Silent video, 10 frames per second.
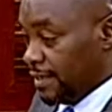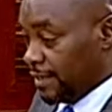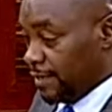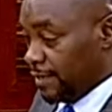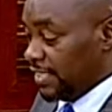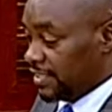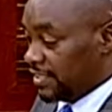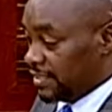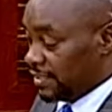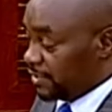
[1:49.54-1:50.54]
cabinet
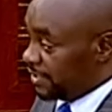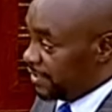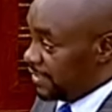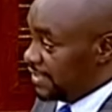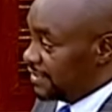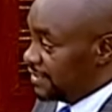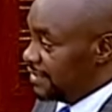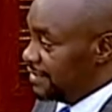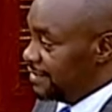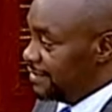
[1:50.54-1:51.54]
secretaries
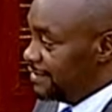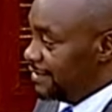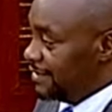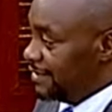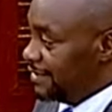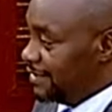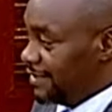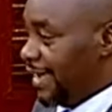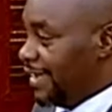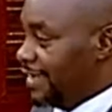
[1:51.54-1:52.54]

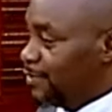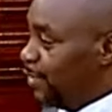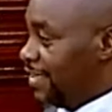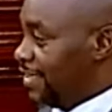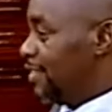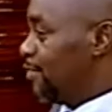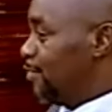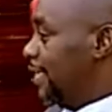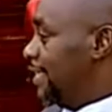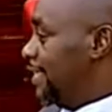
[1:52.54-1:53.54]
decide whether
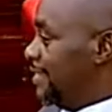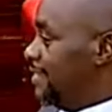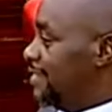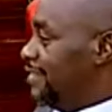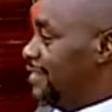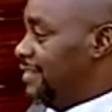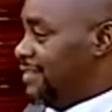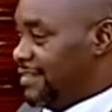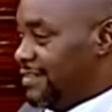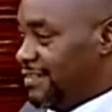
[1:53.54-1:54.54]
to attend
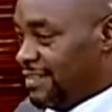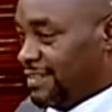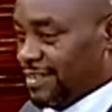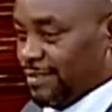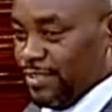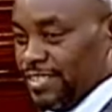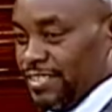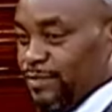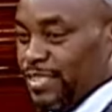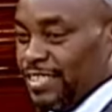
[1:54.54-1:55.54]

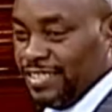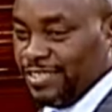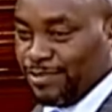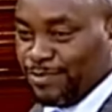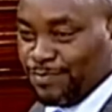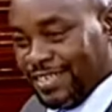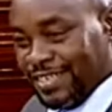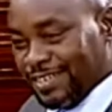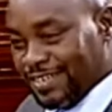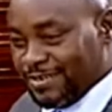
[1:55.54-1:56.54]
committee meetings or
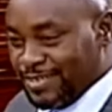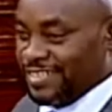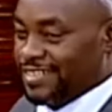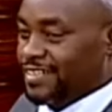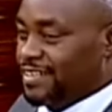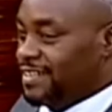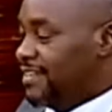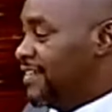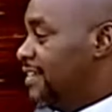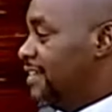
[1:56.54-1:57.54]
plenary,
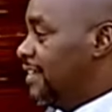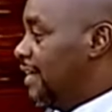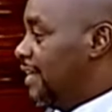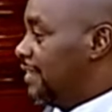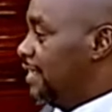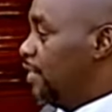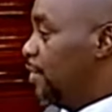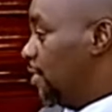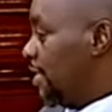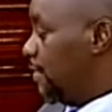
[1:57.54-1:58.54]
and they
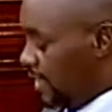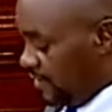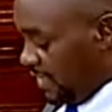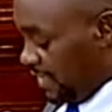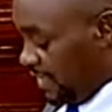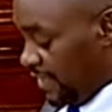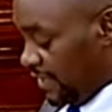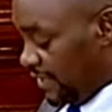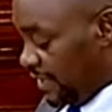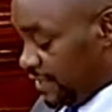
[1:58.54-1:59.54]
know somehow that they
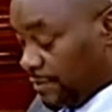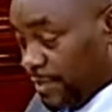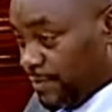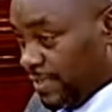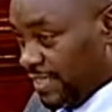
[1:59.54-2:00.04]
can get away with